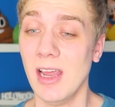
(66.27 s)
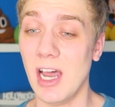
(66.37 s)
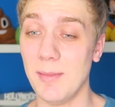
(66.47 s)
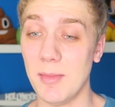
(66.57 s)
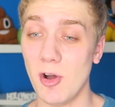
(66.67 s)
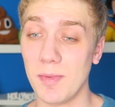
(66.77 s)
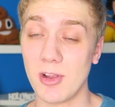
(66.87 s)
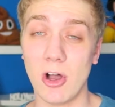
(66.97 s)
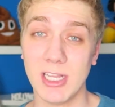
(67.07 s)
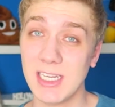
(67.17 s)
I'm hoping
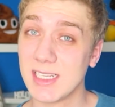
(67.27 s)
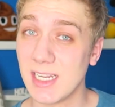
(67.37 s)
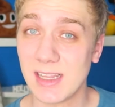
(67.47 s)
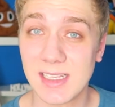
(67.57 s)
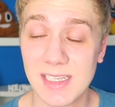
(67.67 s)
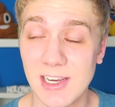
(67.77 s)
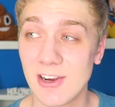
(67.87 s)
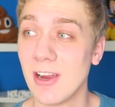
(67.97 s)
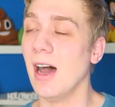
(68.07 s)
Colleen is in it this year.